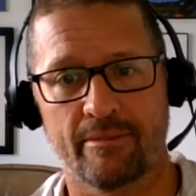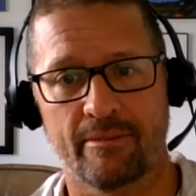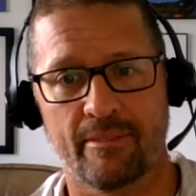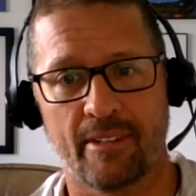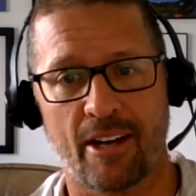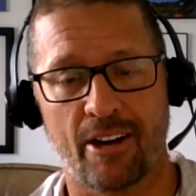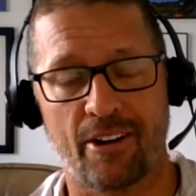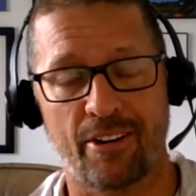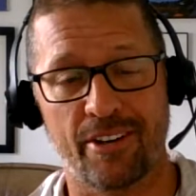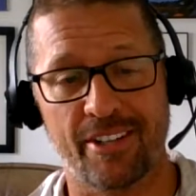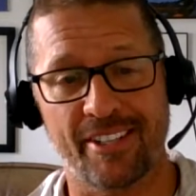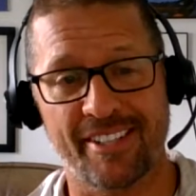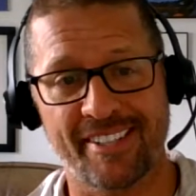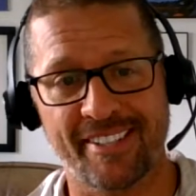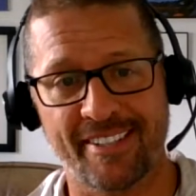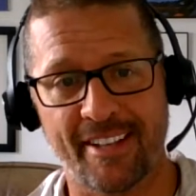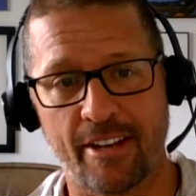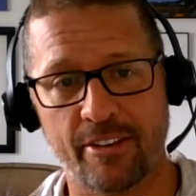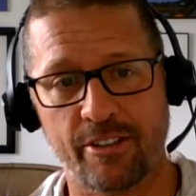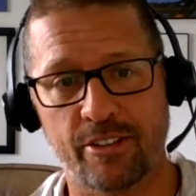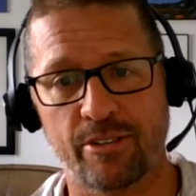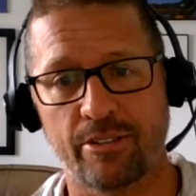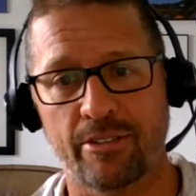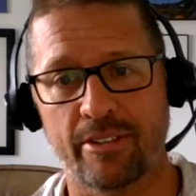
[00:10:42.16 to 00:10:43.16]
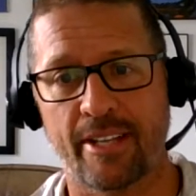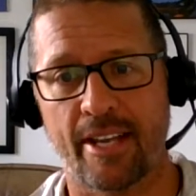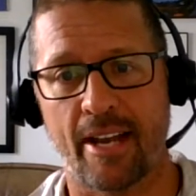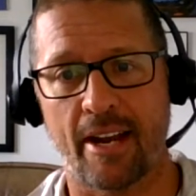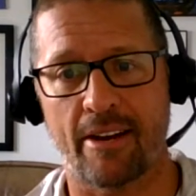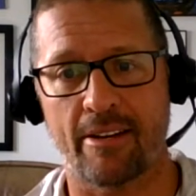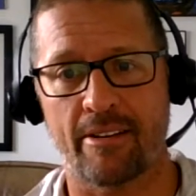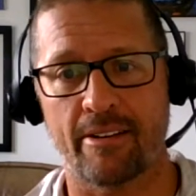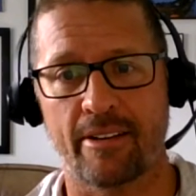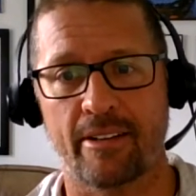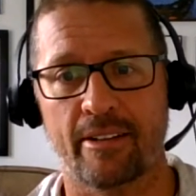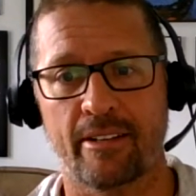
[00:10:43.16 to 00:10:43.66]
Our essential,
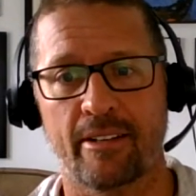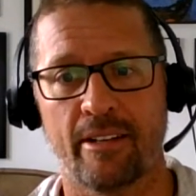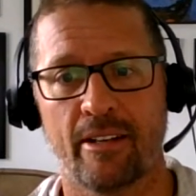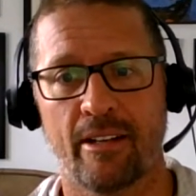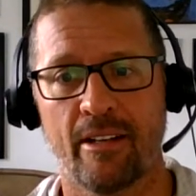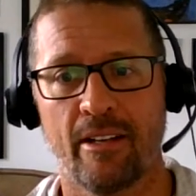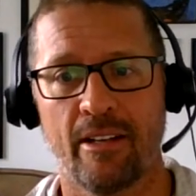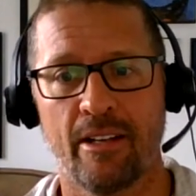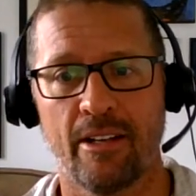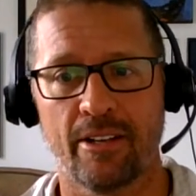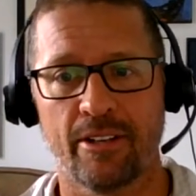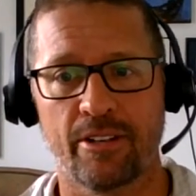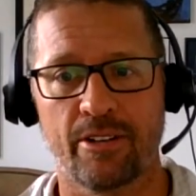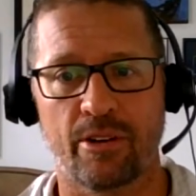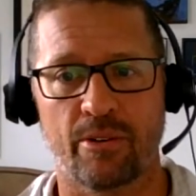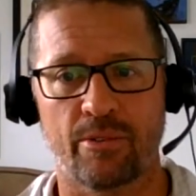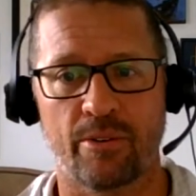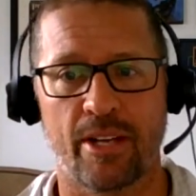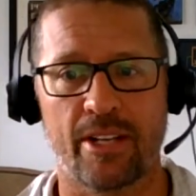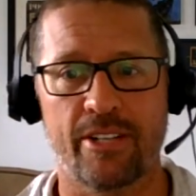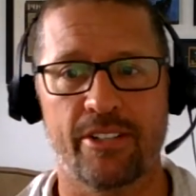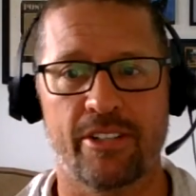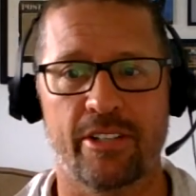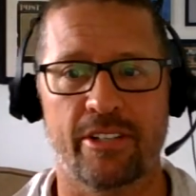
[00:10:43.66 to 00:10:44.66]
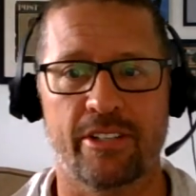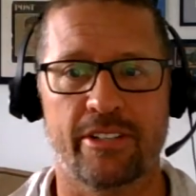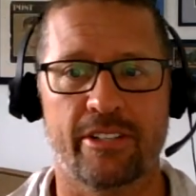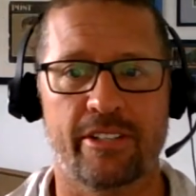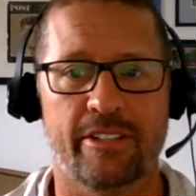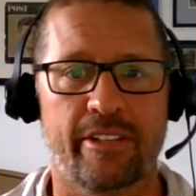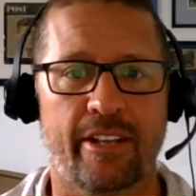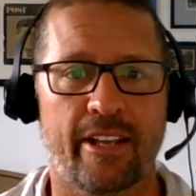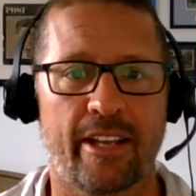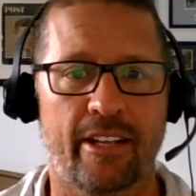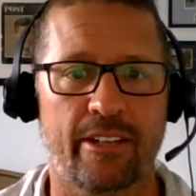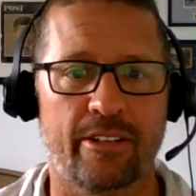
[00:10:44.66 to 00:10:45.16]
caring,
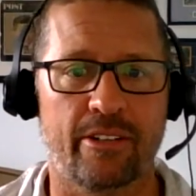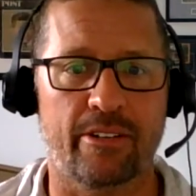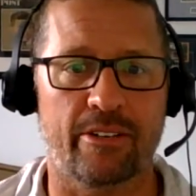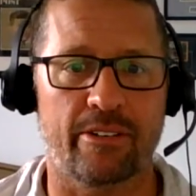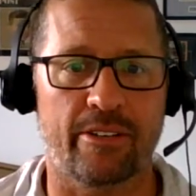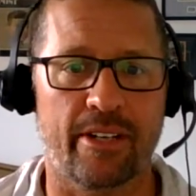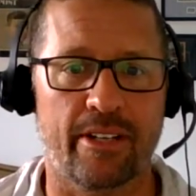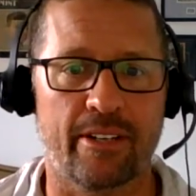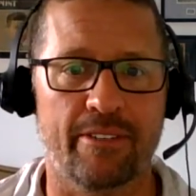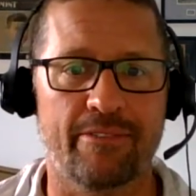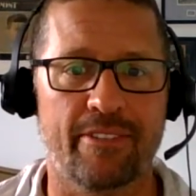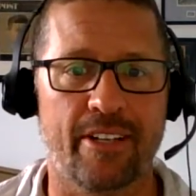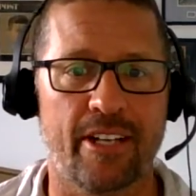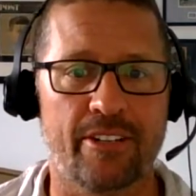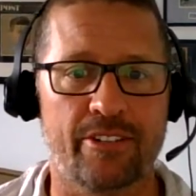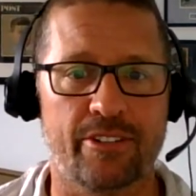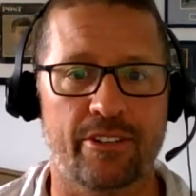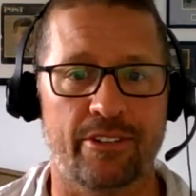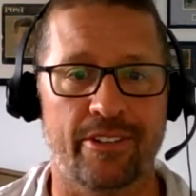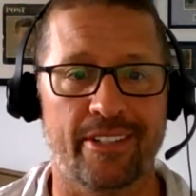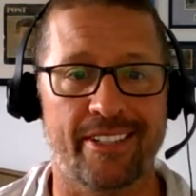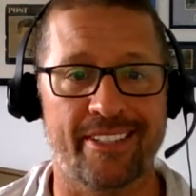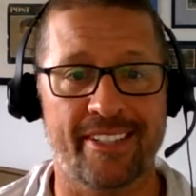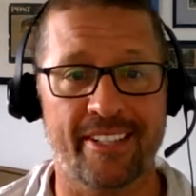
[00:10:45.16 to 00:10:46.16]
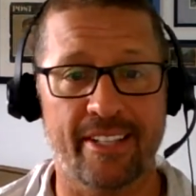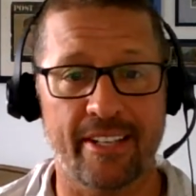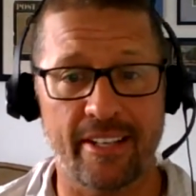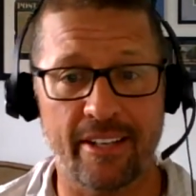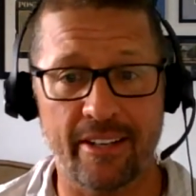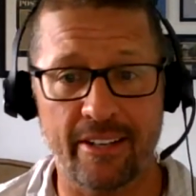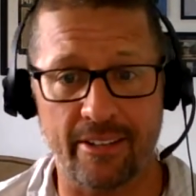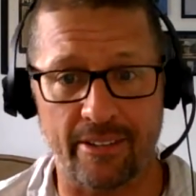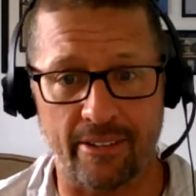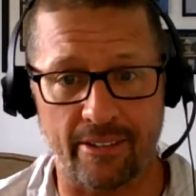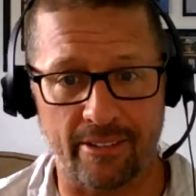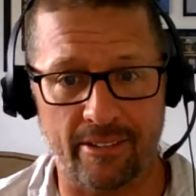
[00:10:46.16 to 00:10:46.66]
courageous, and creative nature is
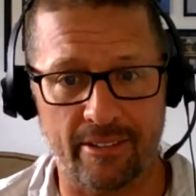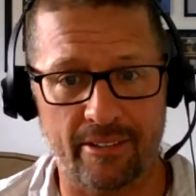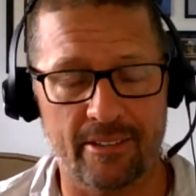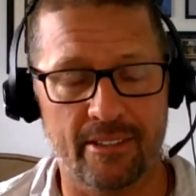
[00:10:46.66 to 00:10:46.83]
here,